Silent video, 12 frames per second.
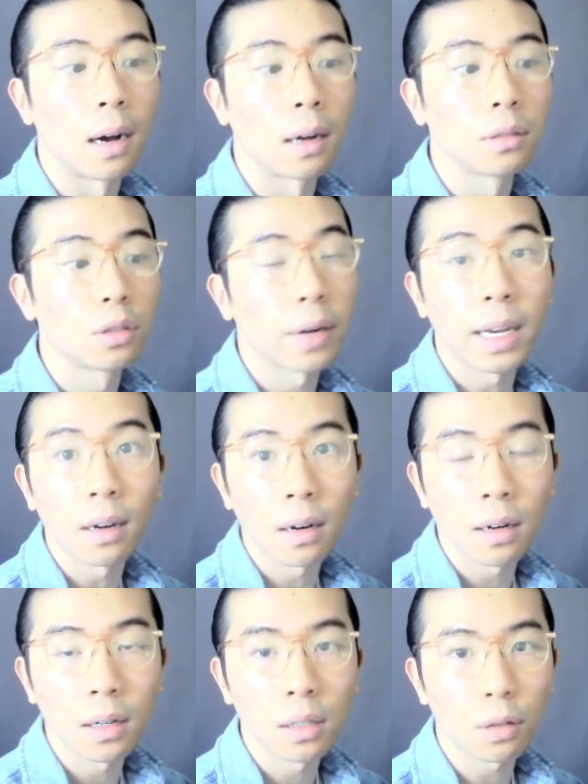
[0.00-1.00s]

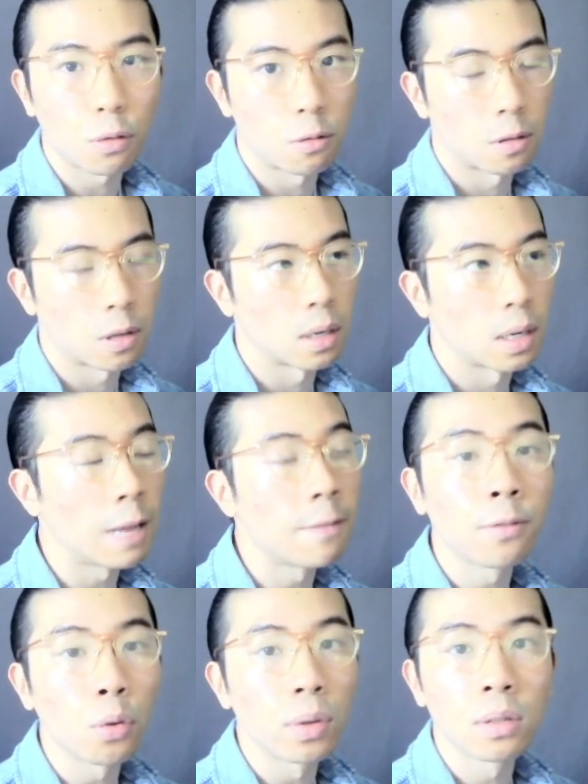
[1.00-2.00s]
traders or
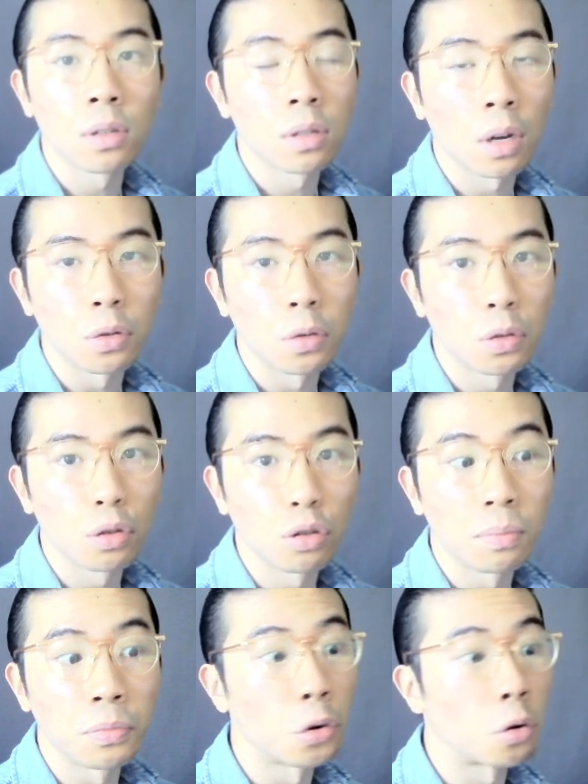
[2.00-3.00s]
influencers on
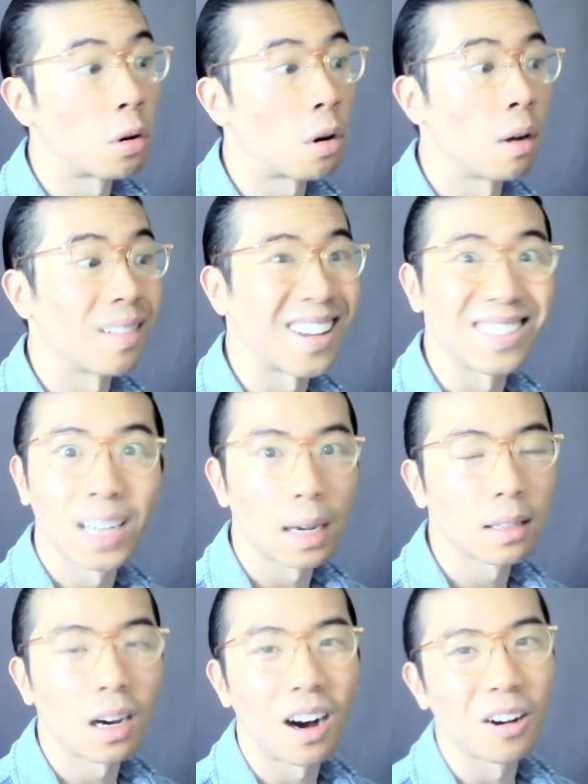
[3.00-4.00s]
YouTube, nor on like
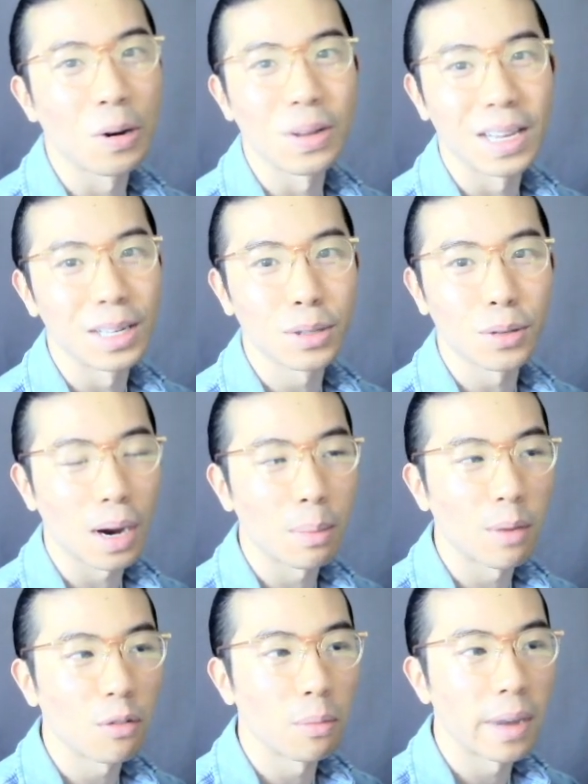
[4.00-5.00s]
TikTok or on
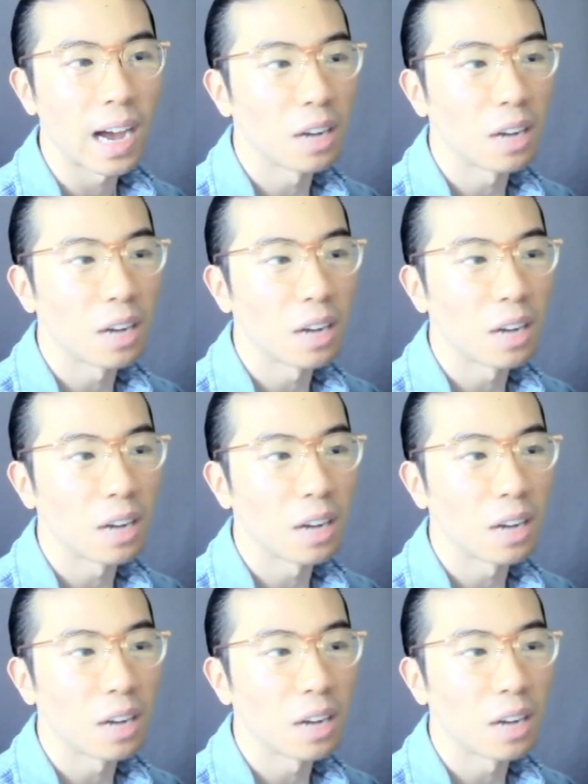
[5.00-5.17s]
Instagram, if you may.